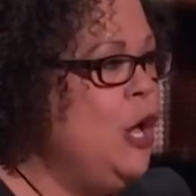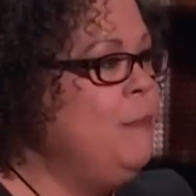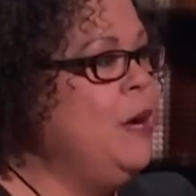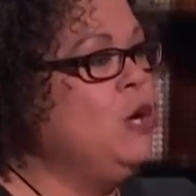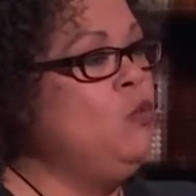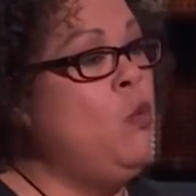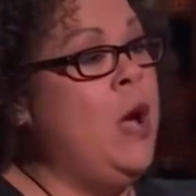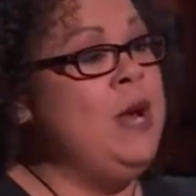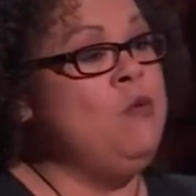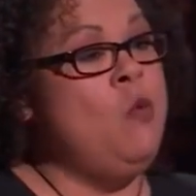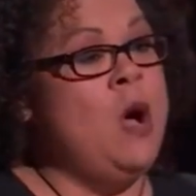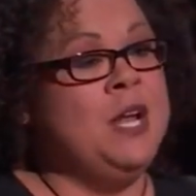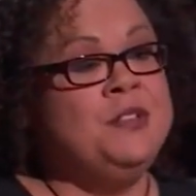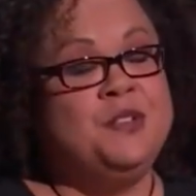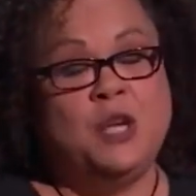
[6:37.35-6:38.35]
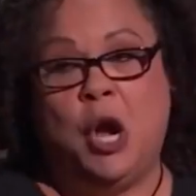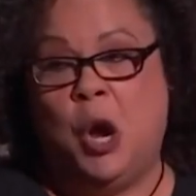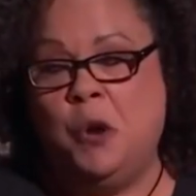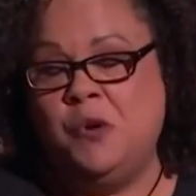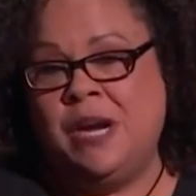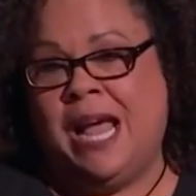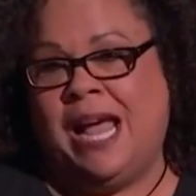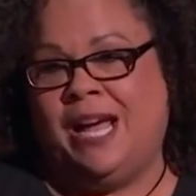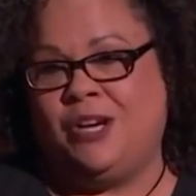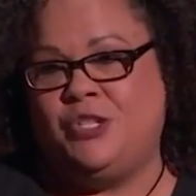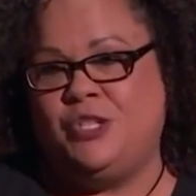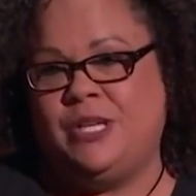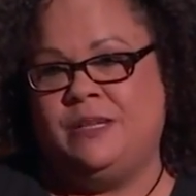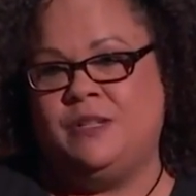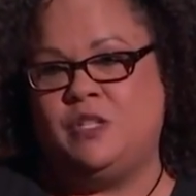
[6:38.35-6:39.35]
but when one's own
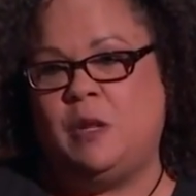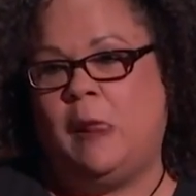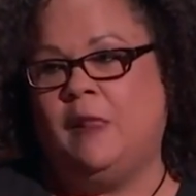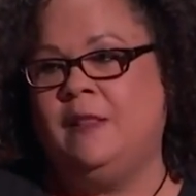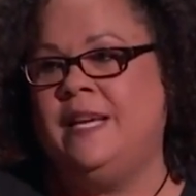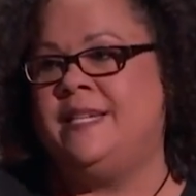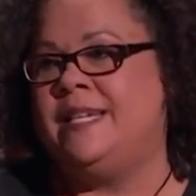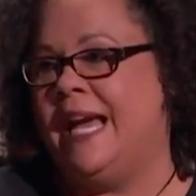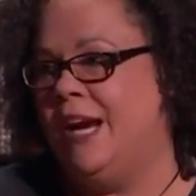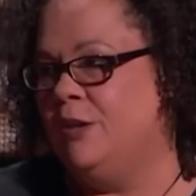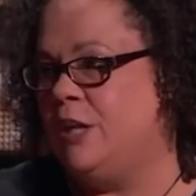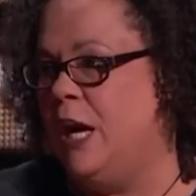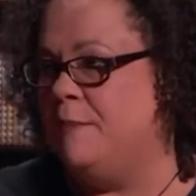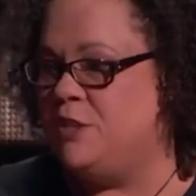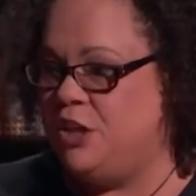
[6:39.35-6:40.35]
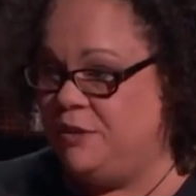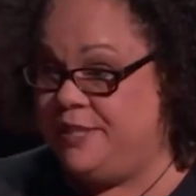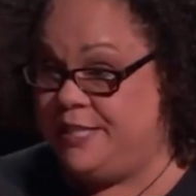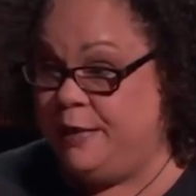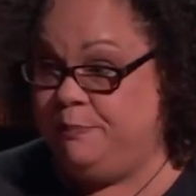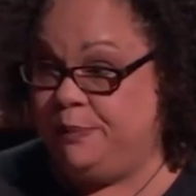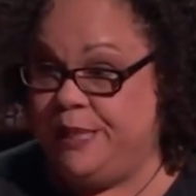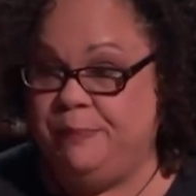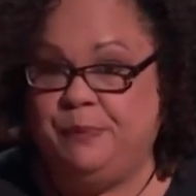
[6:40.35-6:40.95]
actions lead to outcomes. So simply